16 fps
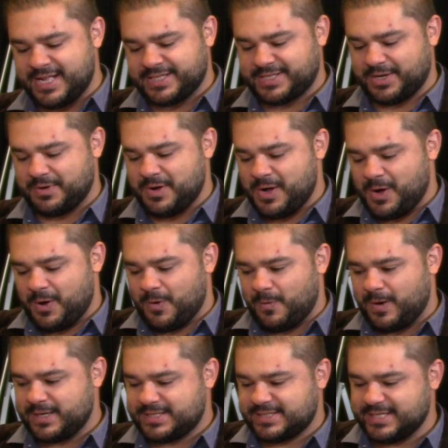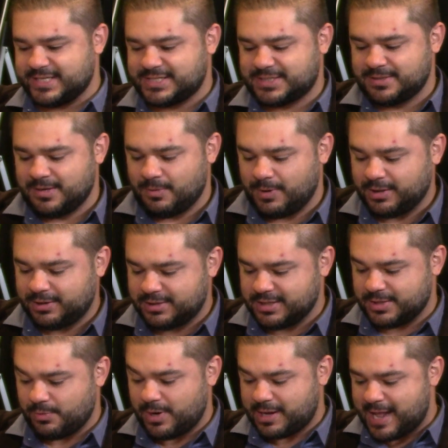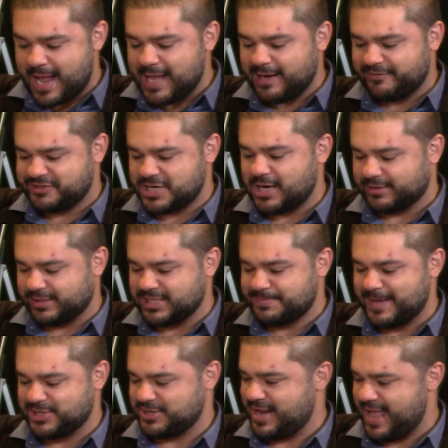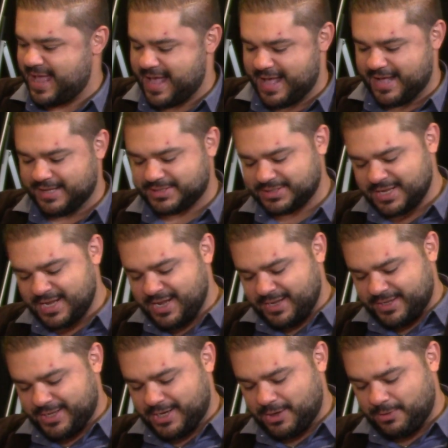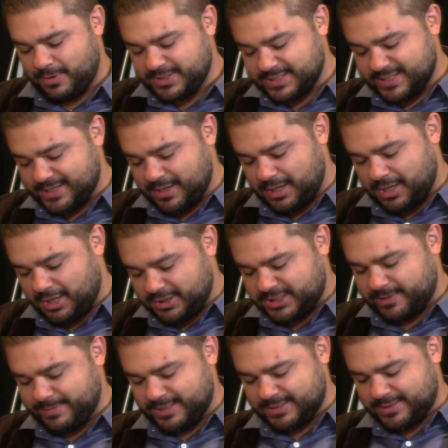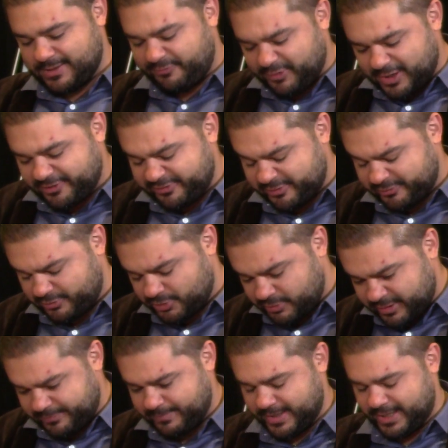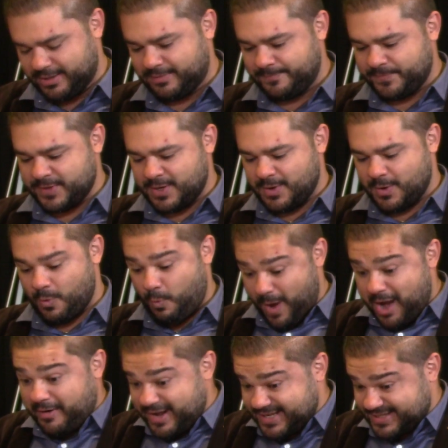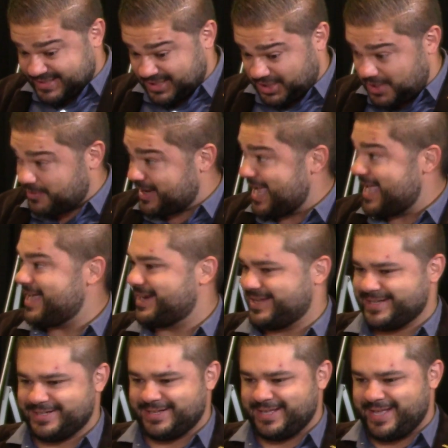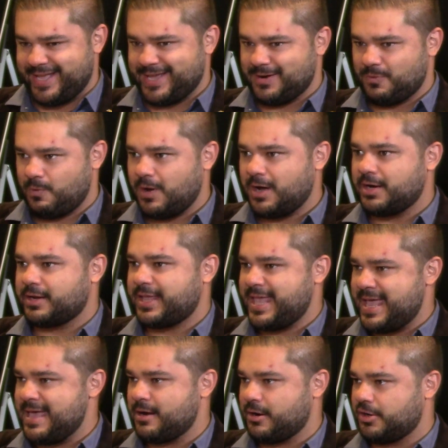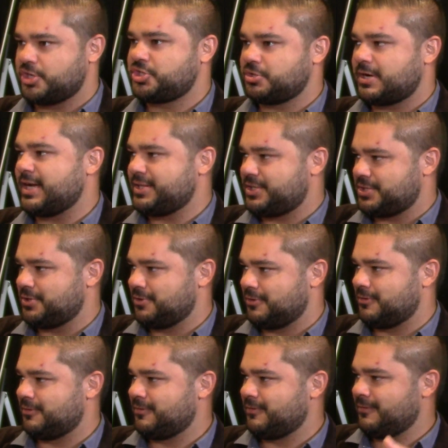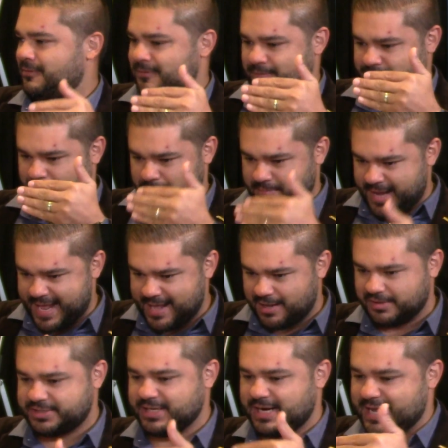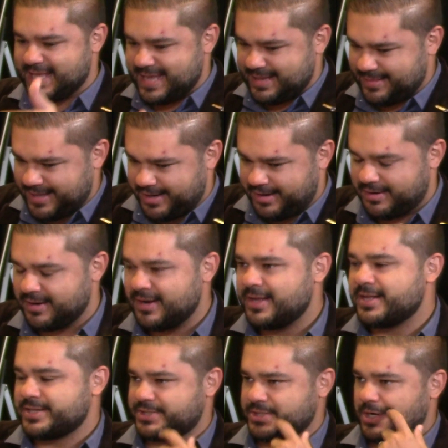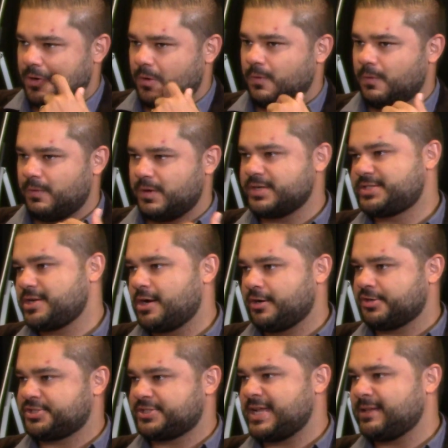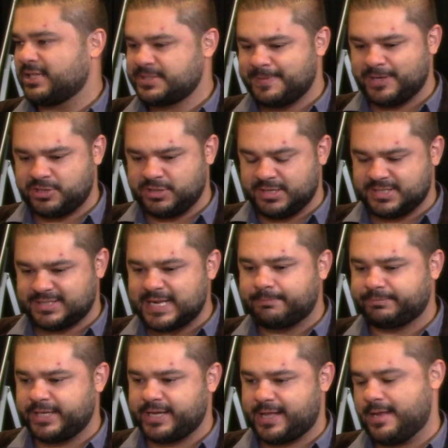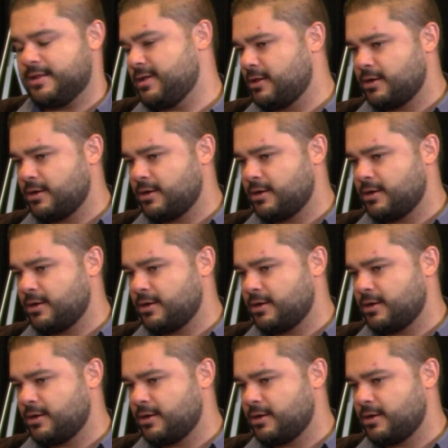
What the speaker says: so what kind of shock this patient has? What's the definitive treatment? Where is it located? And what can or should I do from now till I get there? So once you understand this patient is septic, and